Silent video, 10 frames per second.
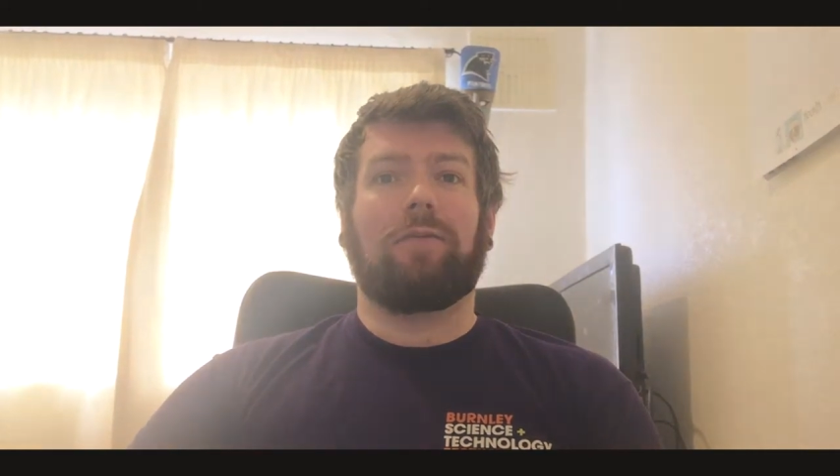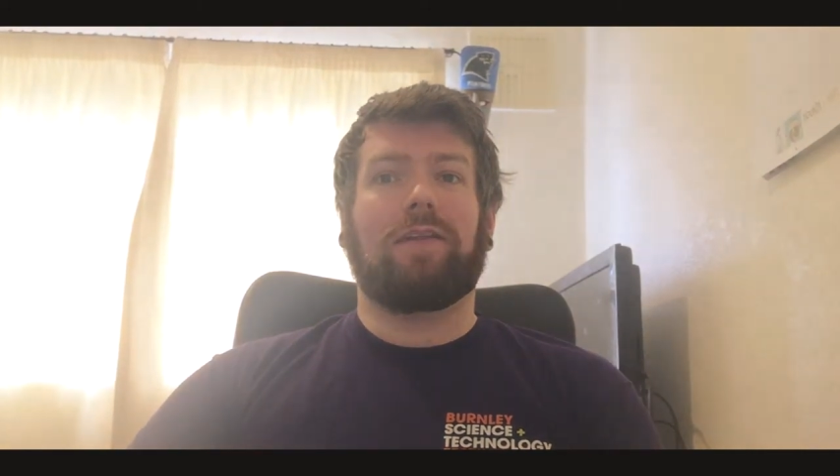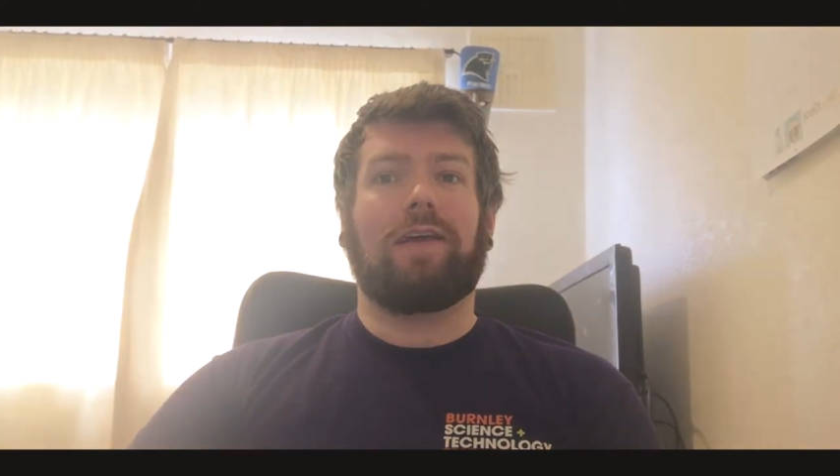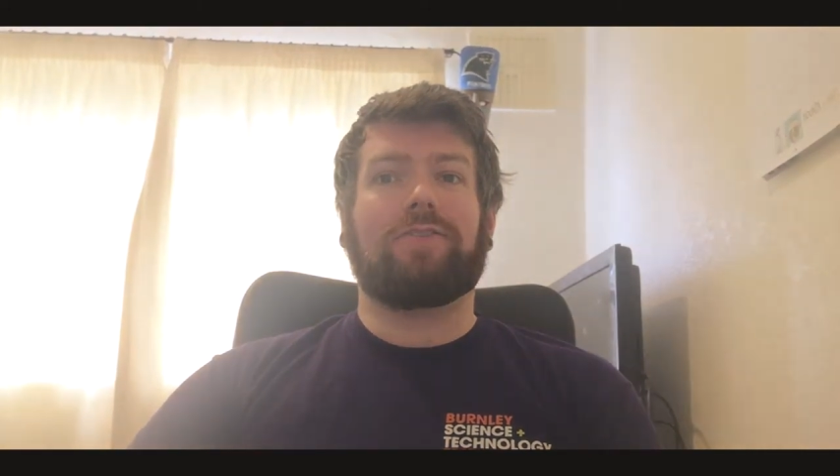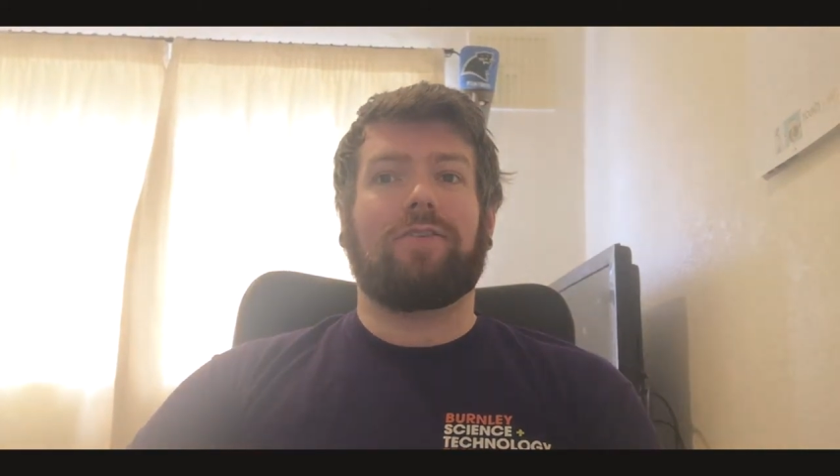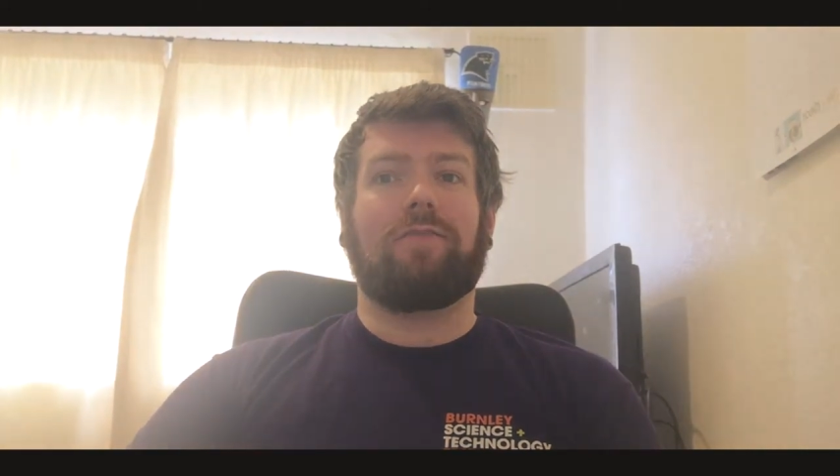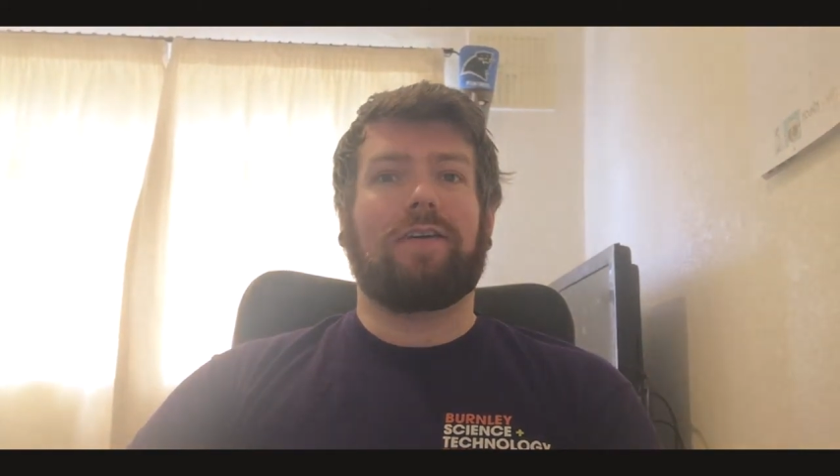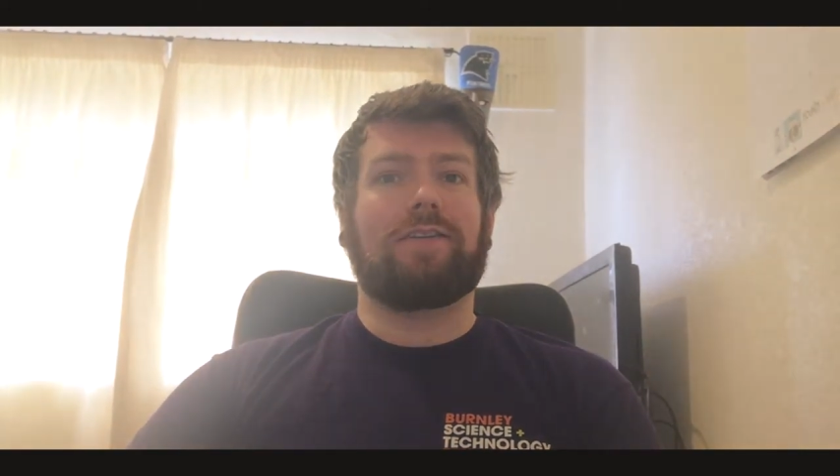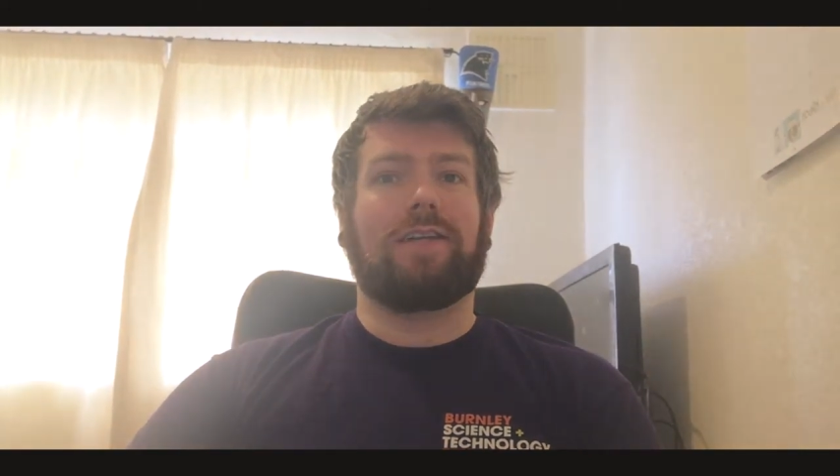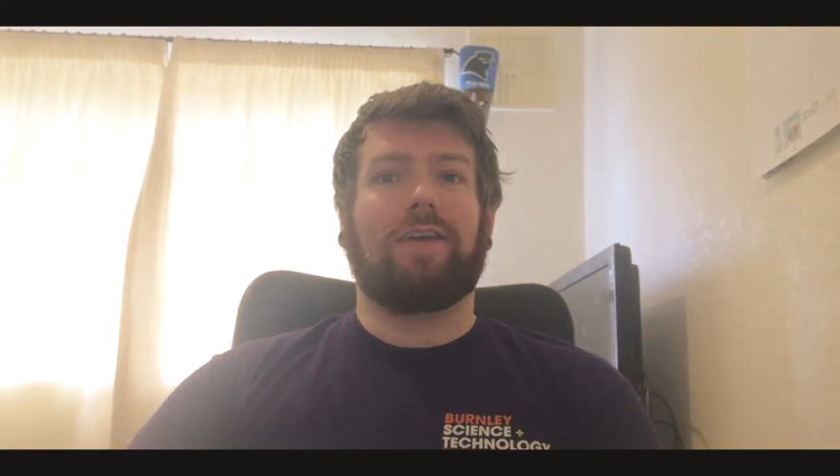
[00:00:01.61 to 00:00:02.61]
I'm a lecturer of
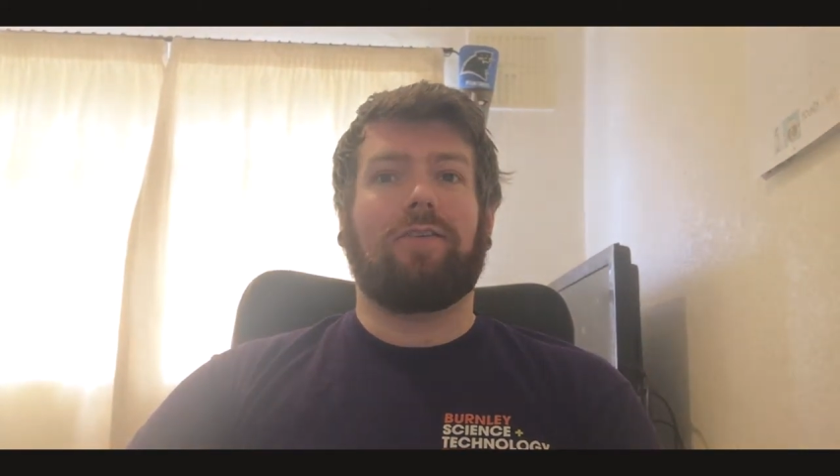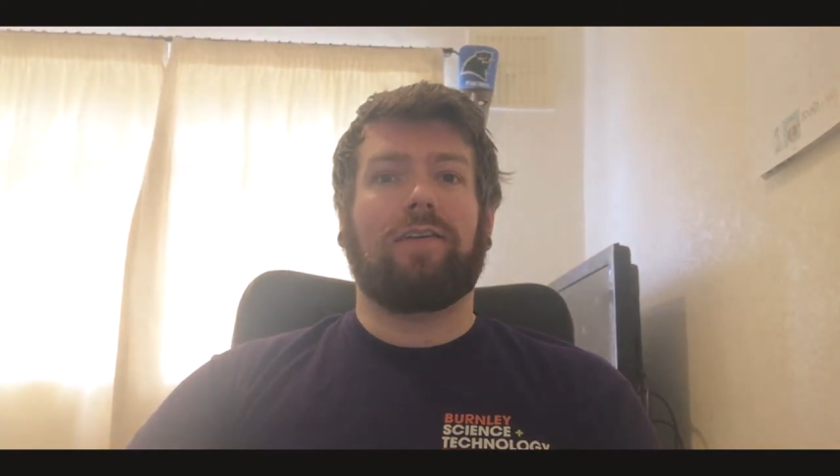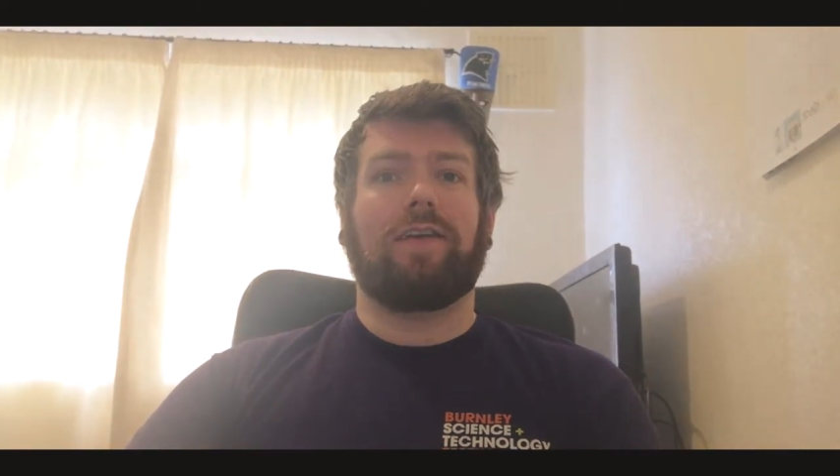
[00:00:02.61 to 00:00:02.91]
engineering